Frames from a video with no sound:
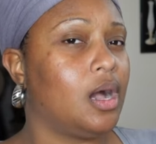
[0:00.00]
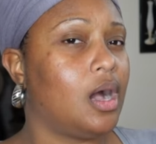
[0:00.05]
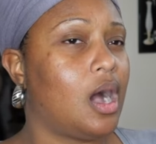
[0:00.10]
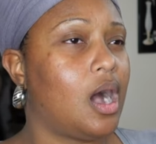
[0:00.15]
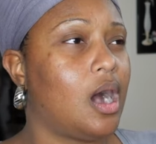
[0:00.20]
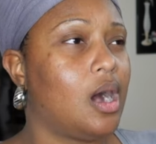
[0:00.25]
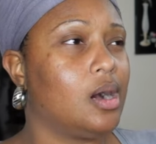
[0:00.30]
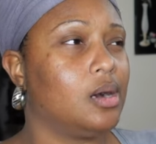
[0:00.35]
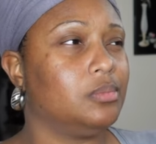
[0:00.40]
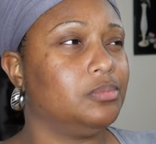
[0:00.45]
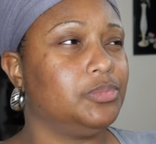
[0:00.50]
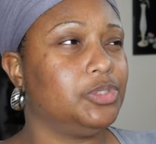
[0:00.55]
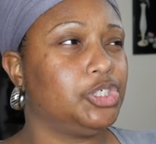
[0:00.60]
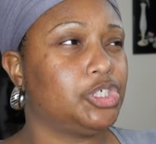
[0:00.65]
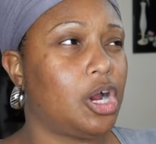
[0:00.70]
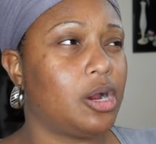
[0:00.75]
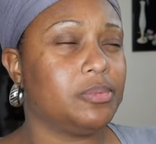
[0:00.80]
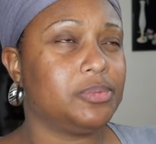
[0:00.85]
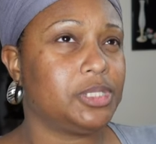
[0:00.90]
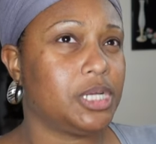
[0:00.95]
Um,
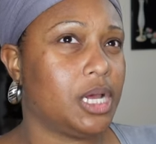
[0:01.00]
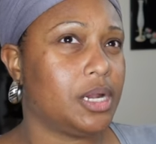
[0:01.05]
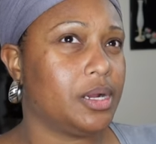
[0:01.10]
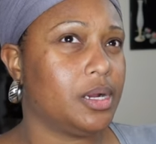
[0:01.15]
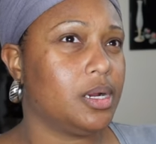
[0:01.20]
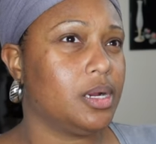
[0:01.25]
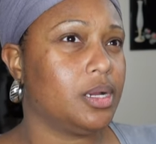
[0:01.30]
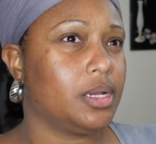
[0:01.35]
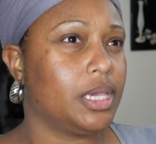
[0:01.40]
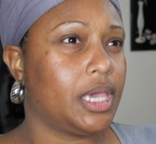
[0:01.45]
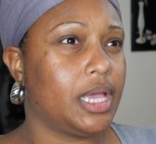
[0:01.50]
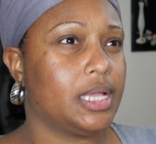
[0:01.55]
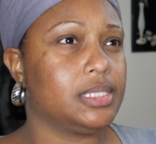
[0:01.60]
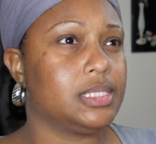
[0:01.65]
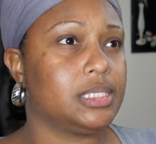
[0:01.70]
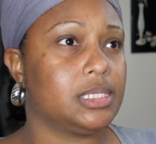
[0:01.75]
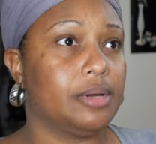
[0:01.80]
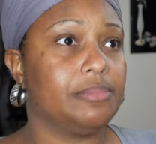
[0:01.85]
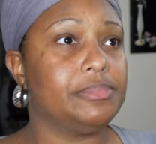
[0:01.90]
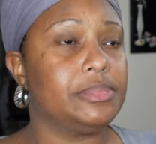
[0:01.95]
sharp cheddar can
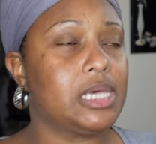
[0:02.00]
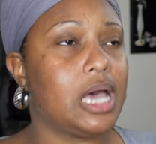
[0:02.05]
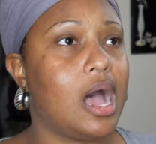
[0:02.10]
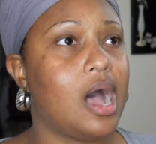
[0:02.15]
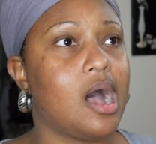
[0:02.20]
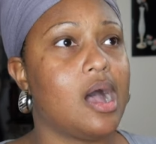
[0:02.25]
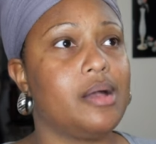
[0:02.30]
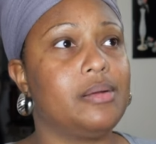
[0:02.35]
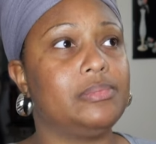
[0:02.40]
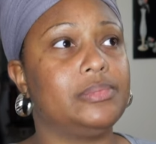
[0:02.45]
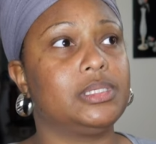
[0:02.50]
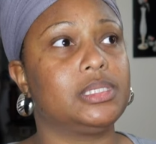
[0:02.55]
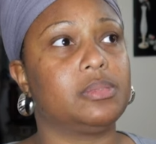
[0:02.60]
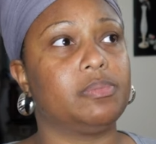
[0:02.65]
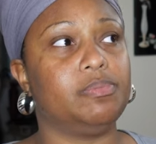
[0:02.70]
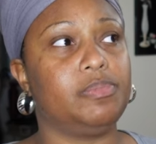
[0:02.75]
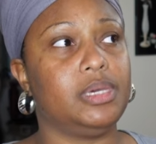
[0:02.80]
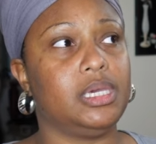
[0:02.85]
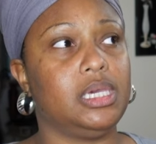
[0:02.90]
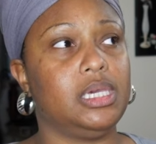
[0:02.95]
sometimes
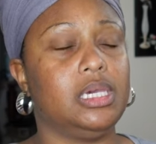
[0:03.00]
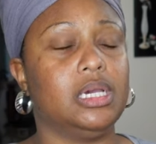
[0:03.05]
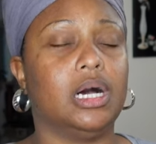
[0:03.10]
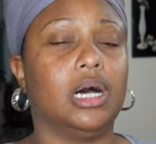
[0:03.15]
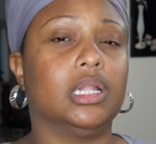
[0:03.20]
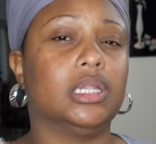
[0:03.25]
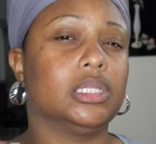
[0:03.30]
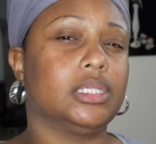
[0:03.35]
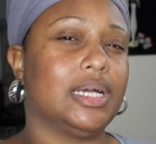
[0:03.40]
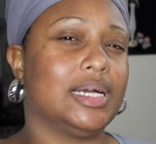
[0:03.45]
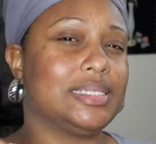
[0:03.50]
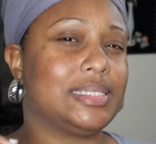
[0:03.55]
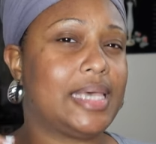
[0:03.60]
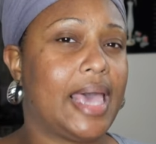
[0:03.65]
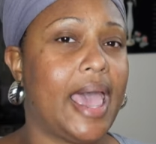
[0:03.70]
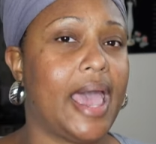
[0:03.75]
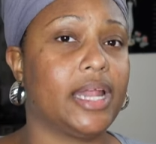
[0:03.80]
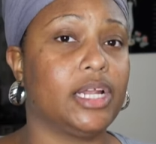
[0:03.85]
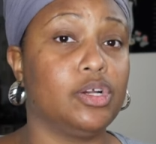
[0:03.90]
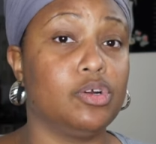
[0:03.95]
be a, a,
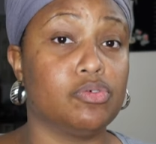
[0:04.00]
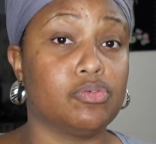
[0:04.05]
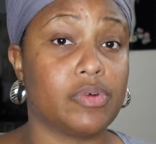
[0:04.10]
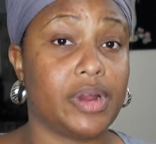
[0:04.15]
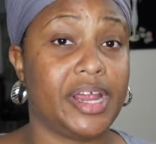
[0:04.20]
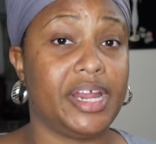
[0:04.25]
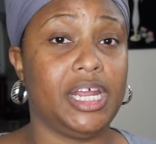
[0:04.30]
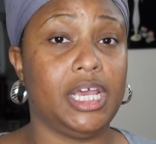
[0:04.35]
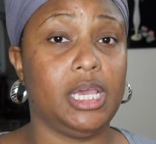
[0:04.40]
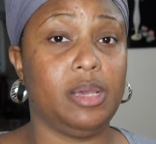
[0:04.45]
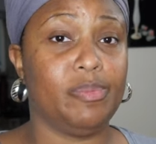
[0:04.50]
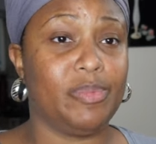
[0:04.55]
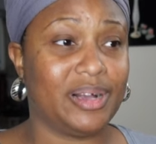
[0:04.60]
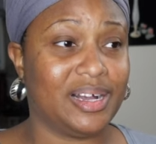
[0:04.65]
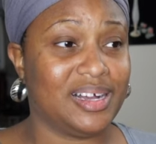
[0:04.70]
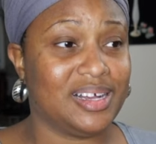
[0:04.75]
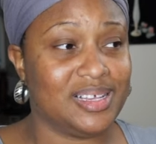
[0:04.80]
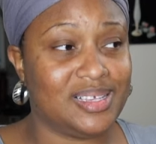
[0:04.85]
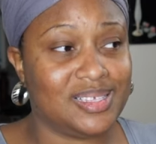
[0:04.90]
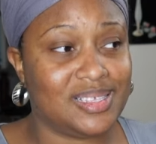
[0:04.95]
tad grainy
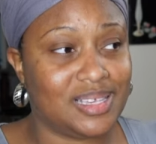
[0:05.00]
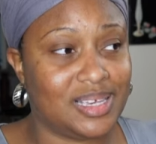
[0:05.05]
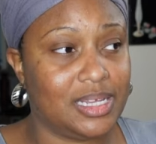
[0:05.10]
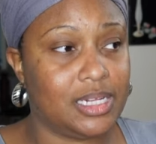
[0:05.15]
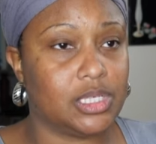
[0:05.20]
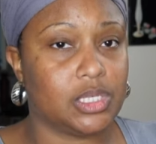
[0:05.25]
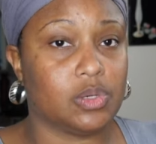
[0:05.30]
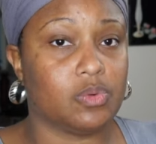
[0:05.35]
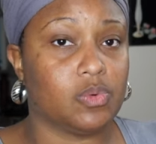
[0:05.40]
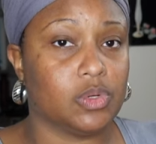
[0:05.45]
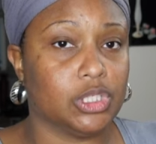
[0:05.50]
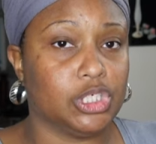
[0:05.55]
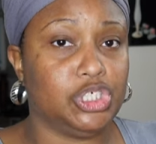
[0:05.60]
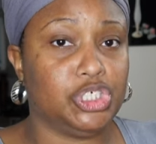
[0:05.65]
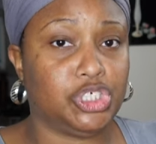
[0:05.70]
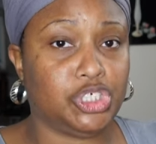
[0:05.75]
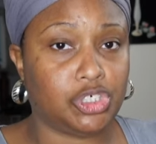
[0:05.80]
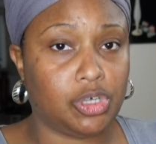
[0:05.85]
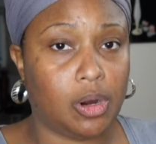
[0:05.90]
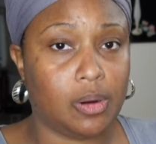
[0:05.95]
because it is a really
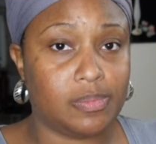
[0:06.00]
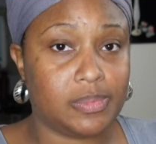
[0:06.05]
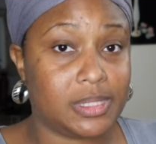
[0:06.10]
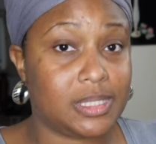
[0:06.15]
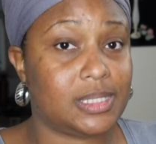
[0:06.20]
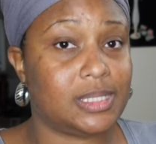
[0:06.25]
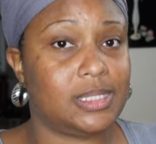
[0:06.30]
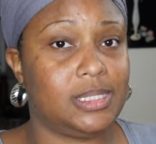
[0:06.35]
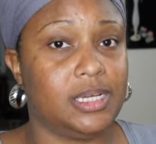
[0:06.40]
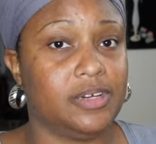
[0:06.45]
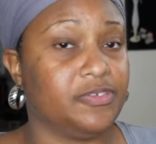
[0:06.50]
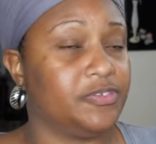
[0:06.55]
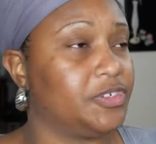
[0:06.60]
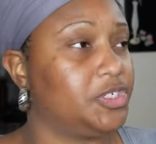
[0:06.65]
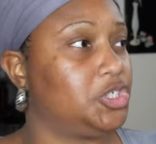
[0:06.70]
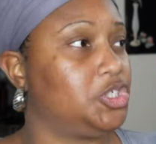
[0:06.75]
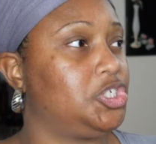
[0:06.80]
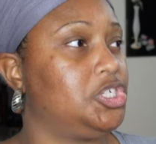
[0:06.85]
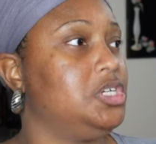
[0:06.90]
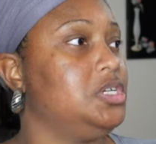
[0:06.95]
sharp,
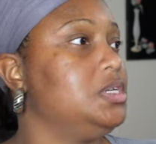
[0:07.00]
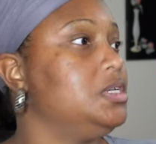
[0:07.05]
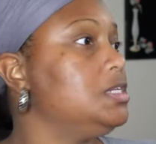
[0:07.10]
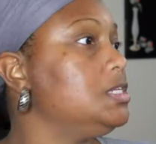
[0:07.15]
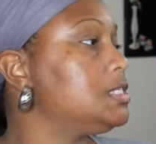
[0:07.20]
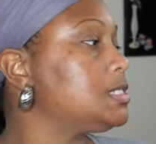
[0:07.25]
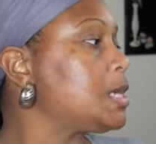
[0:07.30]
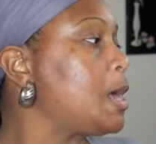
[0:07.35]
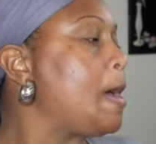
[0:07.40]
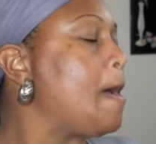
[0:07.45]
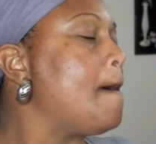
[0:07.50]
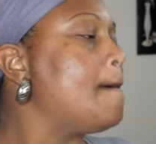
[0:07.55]
stiff cheese.